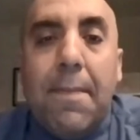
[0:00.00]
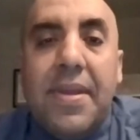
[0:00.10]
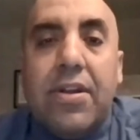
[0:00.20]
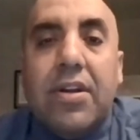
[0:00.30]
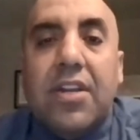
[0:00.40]

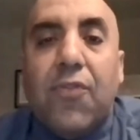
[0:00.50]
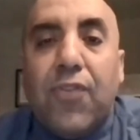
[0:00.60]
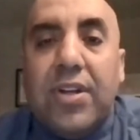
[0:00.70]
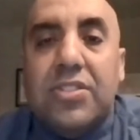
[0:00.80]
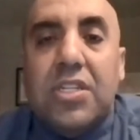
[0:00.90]
mirror and
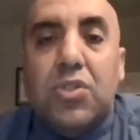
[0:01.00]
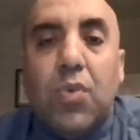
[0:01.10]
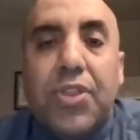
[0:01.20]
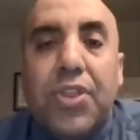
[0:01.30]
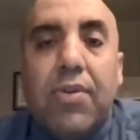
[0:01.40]
confronts us
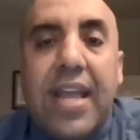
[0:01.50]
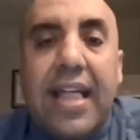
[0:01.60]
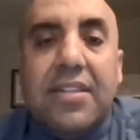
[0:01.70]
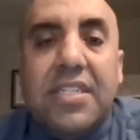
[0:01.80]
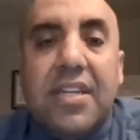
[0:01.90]
with our
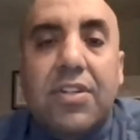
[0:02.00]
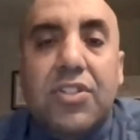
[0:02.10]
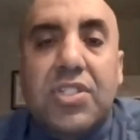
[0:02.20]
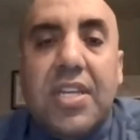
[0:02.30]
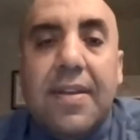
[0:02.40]
reality of our
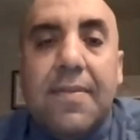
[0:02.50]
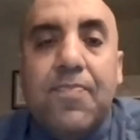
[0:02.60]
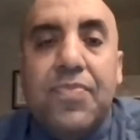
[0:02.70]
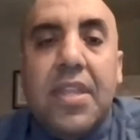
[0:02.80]
sin